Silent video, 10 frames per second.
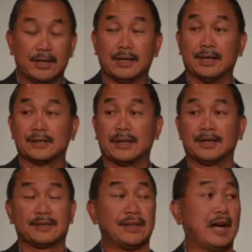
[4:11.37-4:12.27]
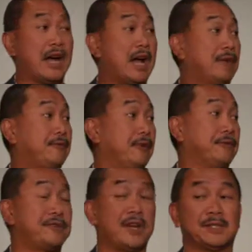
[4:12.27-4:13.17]
is less than half of
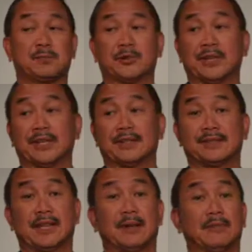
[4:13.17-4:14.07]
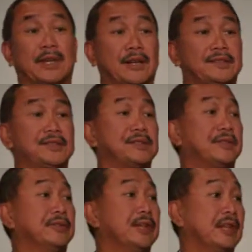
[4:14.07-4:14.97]
transporting the same lettuces
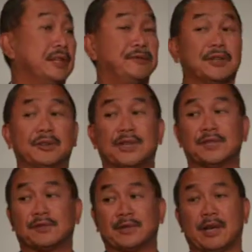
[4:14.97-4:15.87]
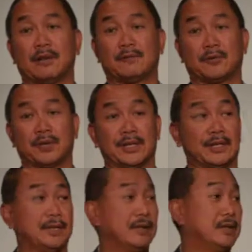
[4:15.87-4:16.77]
and leafy greens from California,
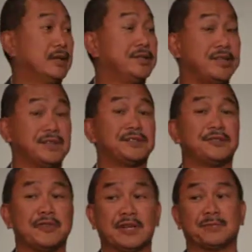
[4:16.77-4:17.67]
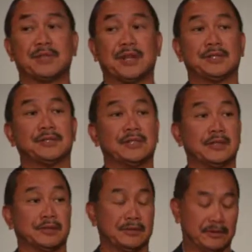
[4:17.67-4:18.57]
just the transportation
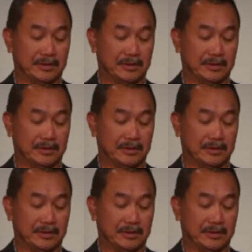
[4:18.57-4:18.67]
alone.